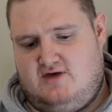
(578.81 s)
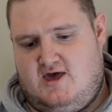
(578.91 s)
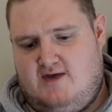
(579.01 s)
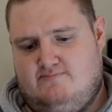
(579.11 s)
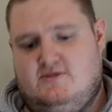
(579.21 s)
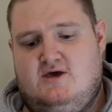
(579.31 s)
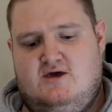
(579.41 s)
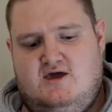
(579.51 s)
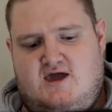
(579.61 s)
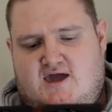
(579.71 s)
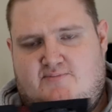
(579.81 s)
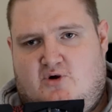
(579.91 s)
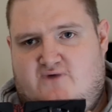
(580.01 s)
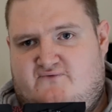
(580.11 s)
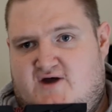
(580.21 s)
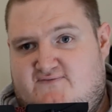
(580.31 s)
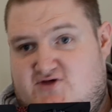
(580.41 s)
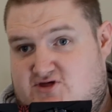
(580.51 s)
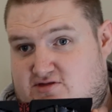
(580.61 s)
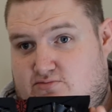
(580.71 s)
Um, eight point five
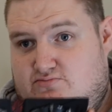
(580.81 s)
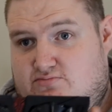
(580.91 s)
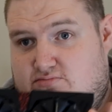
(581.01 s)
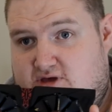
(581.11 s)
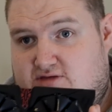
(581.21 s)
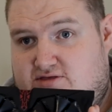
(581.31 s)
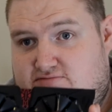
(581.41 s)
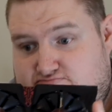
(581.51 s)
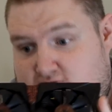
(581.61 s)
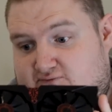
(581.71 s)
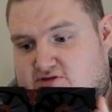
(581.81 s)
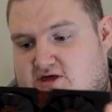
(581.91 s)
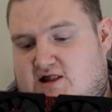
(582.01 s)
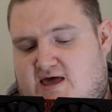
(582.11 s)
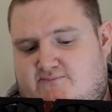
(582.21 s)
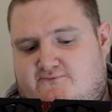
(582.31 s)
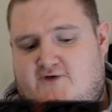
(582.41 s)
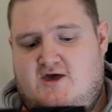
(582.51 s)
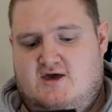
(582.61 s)
inches in, in obviously length